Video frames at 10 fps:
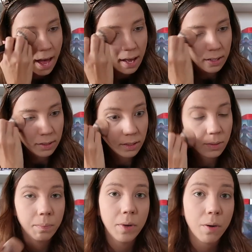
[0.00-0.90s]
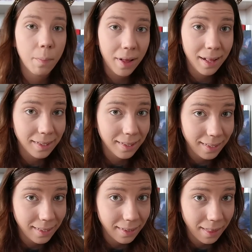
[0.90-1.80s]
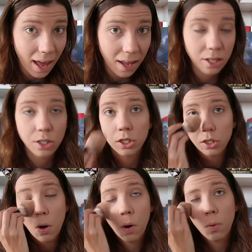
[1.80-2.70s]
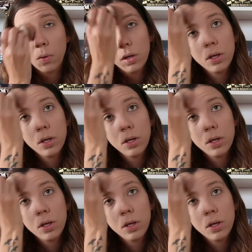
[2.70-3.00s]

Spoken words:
And Mirabelle sees that, so